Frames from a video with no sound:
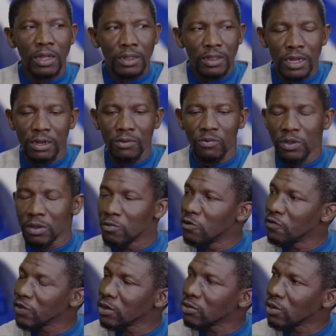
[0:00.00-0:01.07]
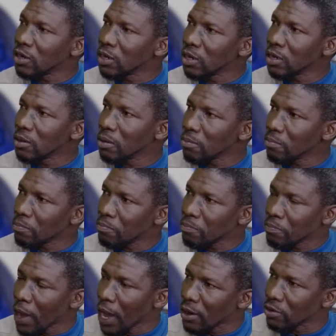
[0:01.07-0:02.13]
Then we move into the
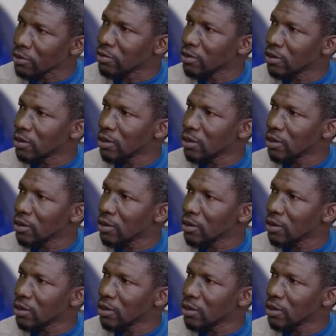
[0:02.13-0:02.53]
pilot,